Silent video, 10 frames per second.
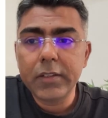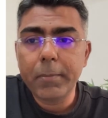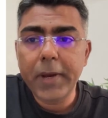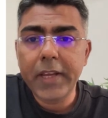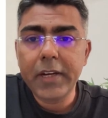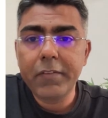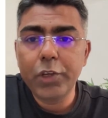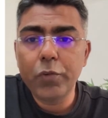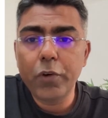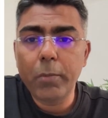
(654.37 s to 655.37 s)
my
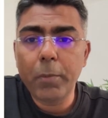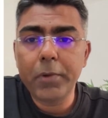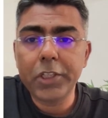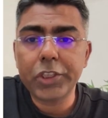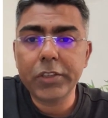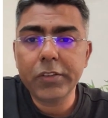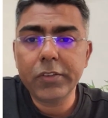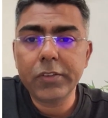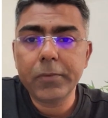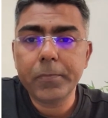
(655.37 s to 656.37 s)
revenue from
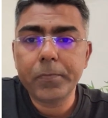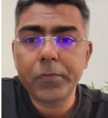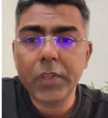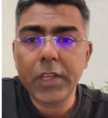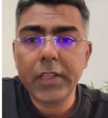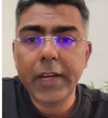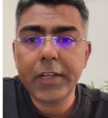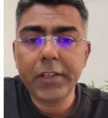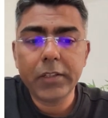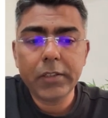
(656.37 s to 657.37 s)
operations in that
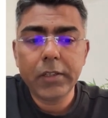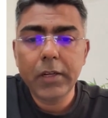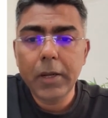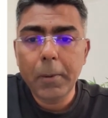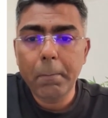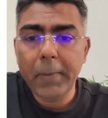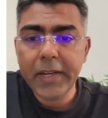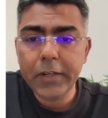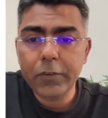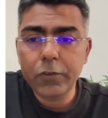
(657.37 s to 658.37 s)
year
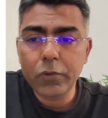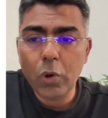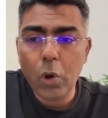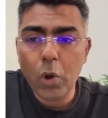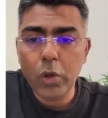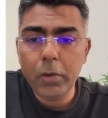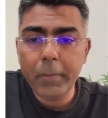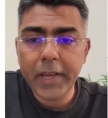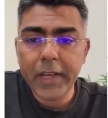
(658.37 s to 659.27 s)
minus all my